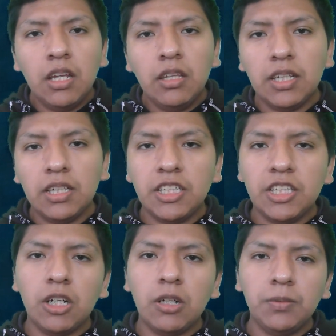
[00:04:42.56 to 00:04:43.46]
the
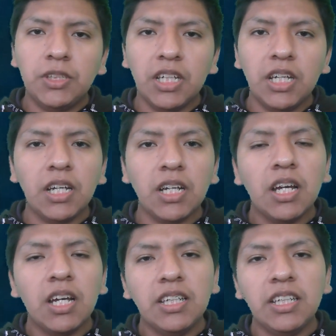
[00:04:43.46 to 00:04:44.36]
subject
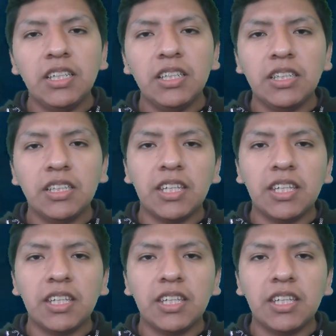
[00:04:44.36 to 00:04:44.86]
is